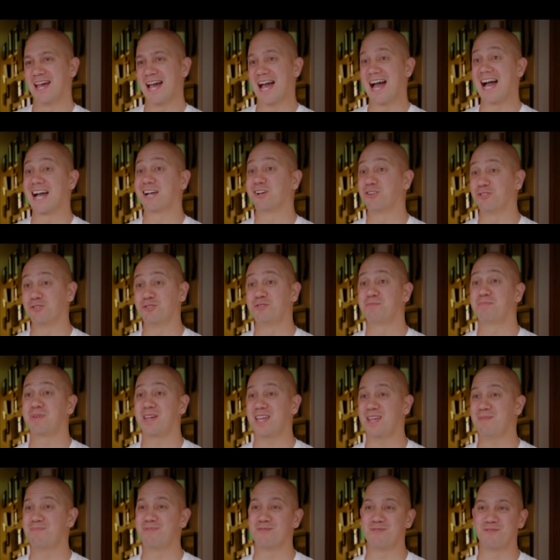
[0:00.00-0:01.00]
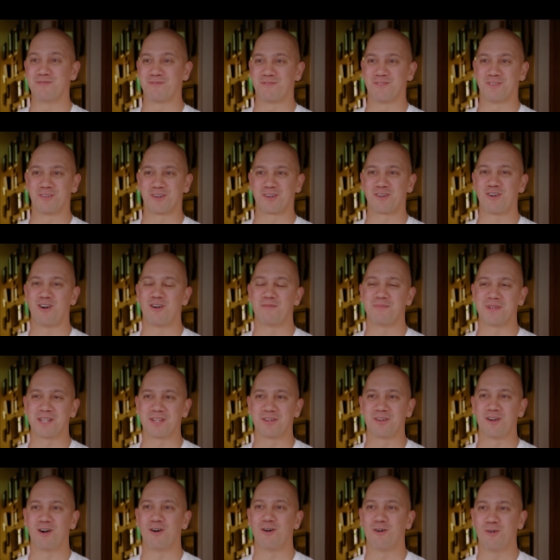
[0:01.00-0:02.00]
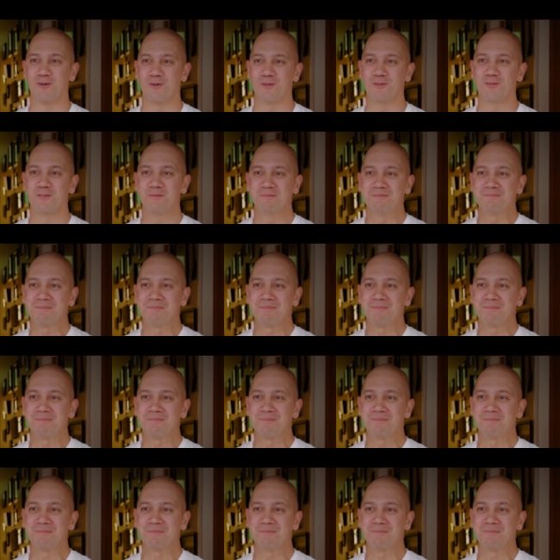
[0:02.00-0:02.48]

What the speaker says: are good people for a common goal.